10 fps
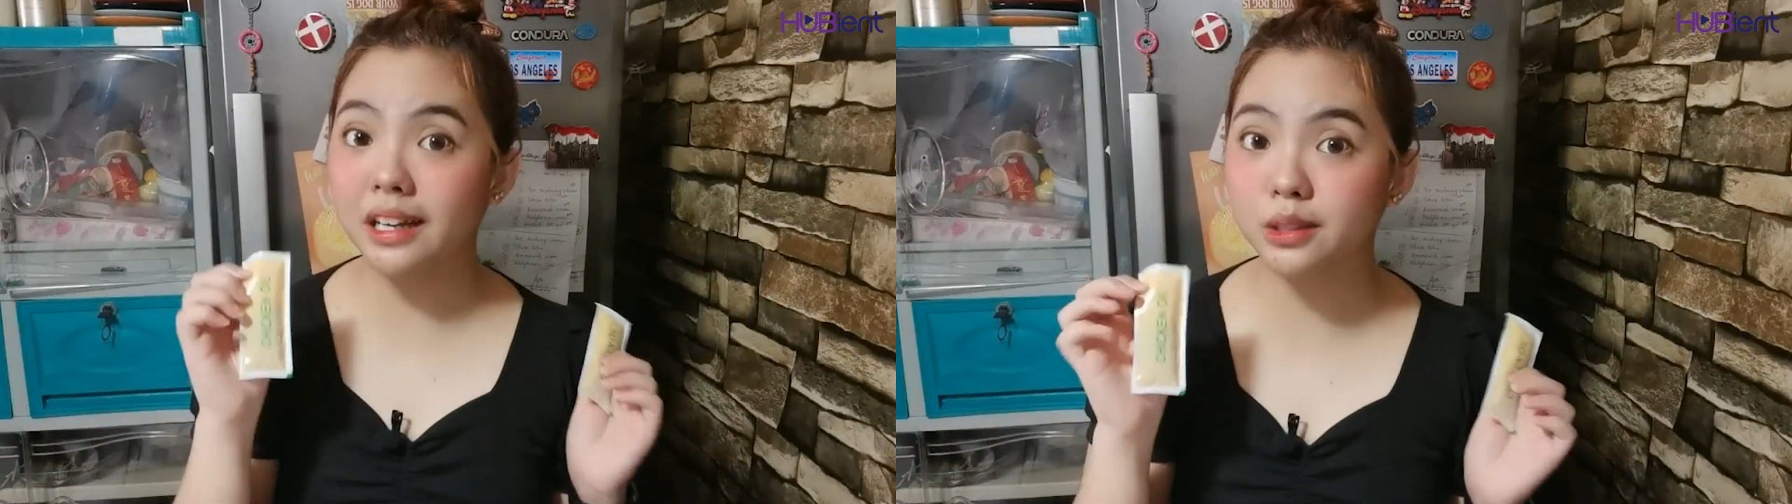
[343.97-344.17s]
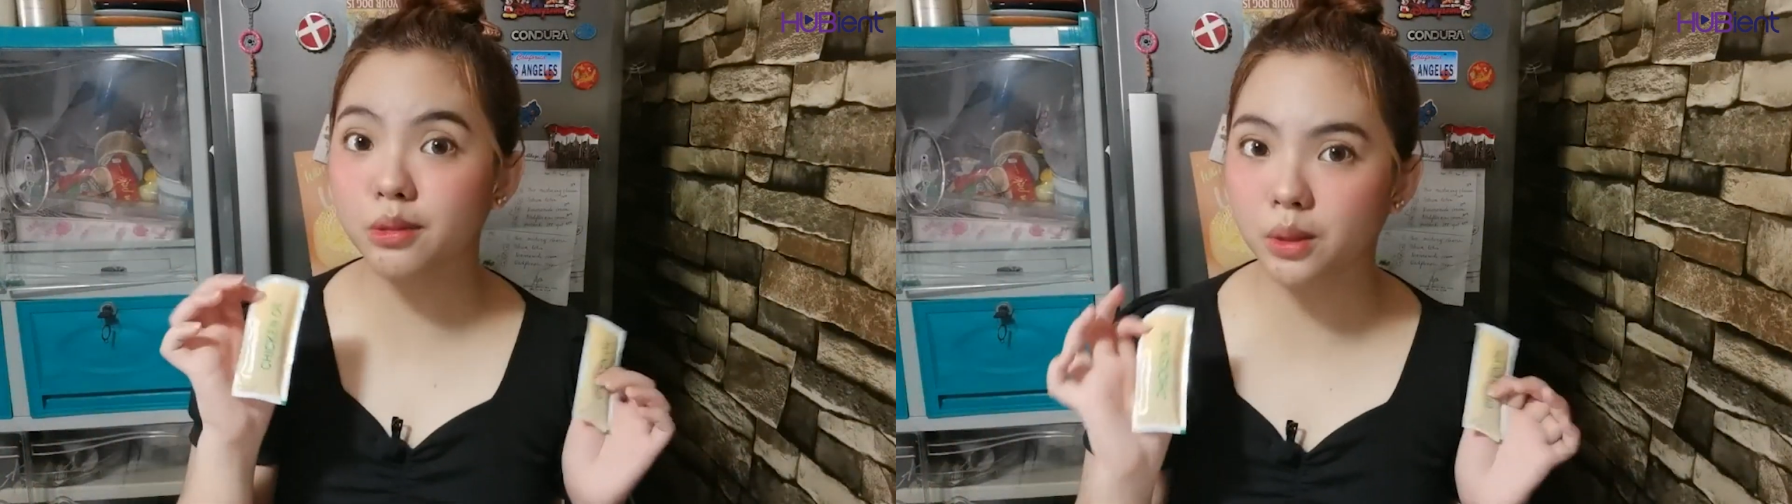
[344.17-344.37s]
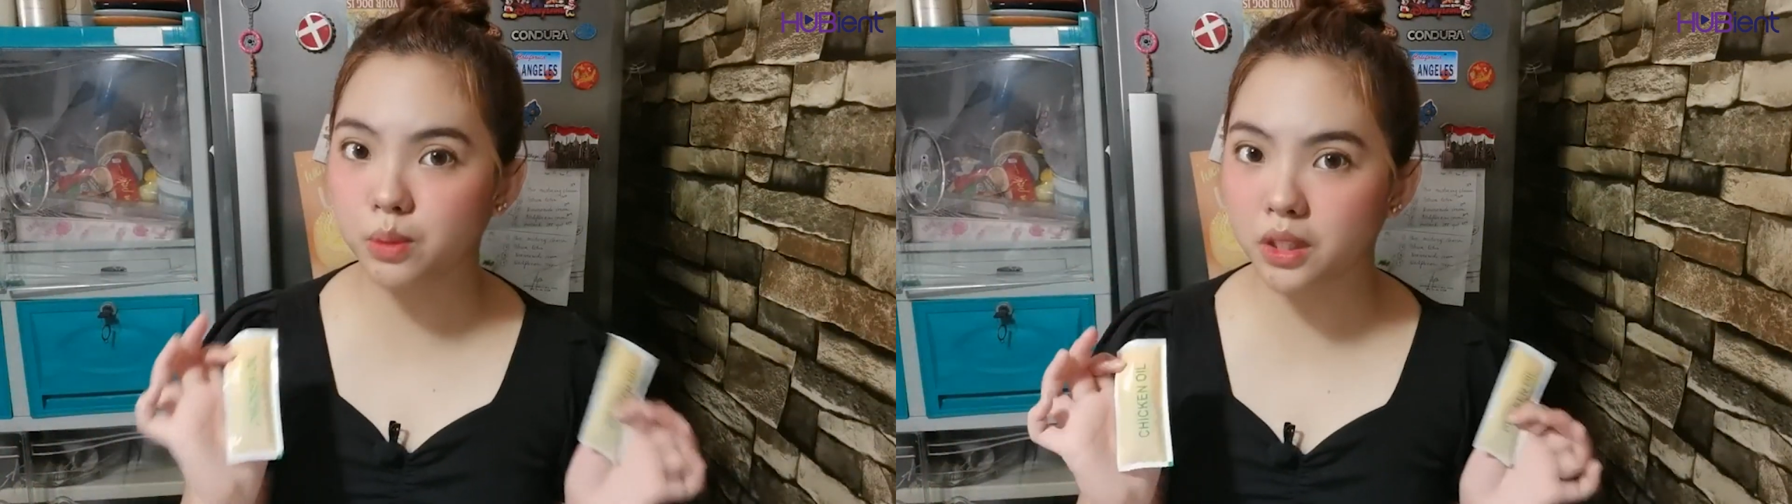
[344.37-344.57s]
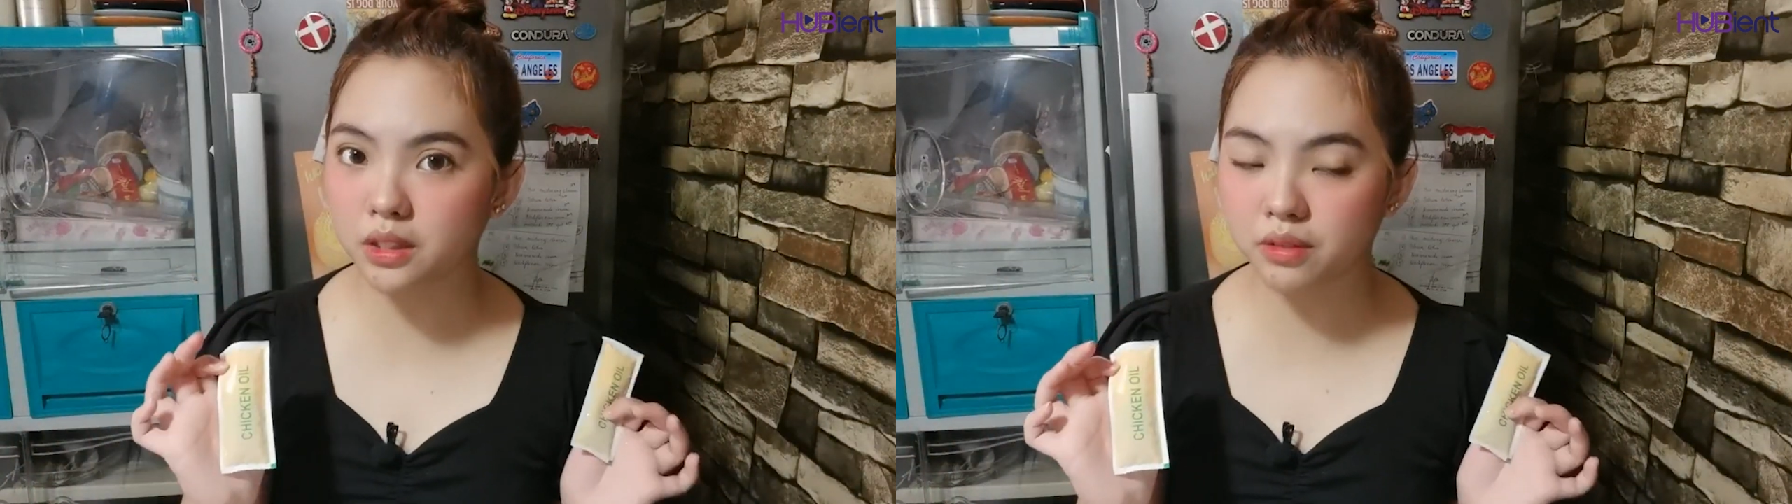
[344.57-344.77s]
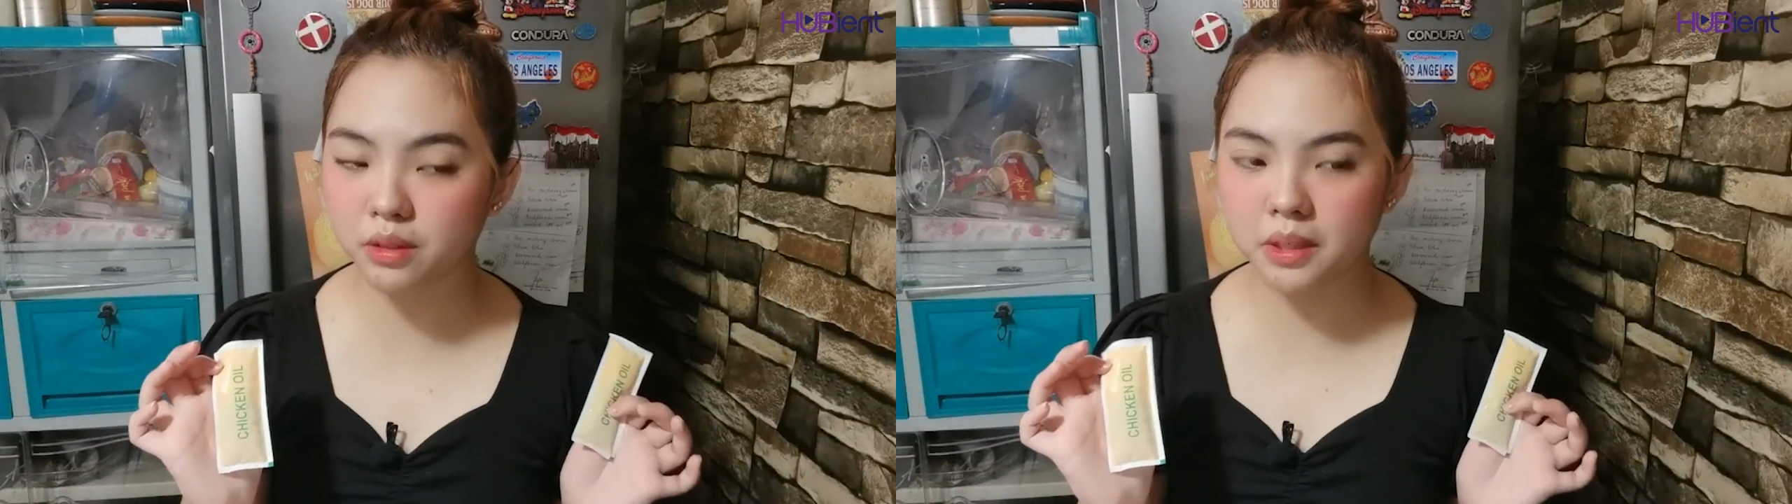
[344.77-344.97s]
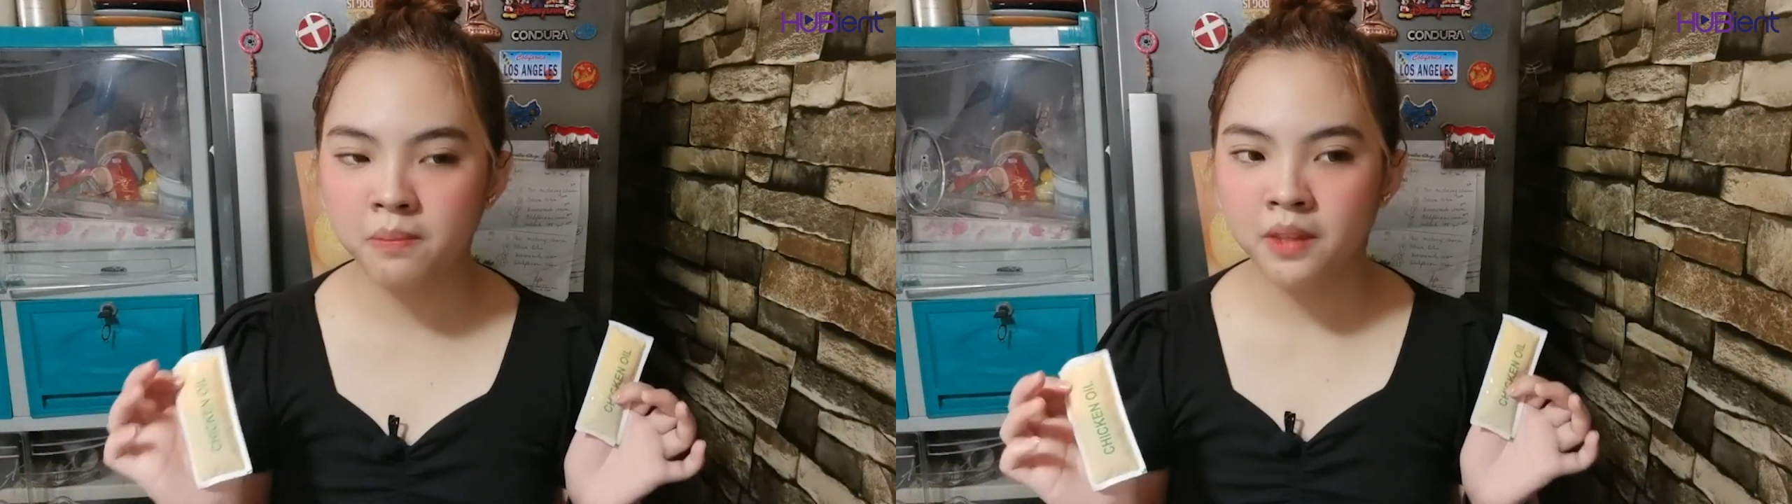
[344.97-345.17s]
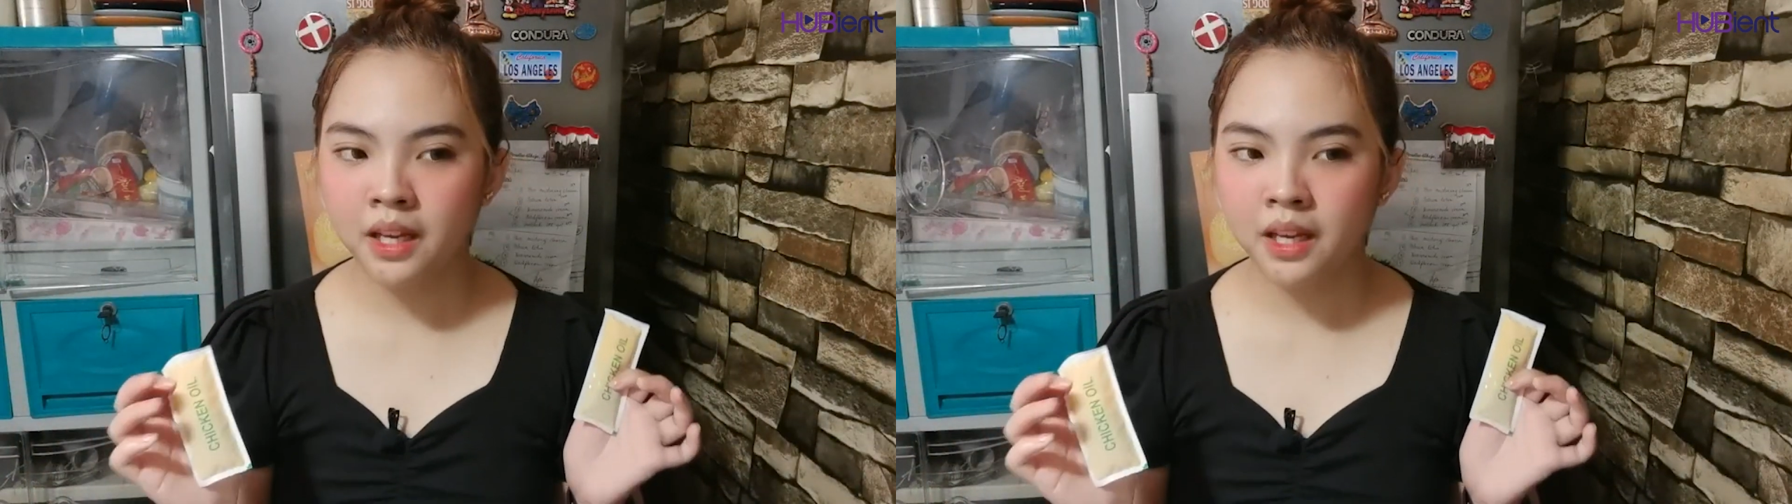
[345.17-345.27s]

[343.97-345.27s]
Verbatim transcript: actually works for me.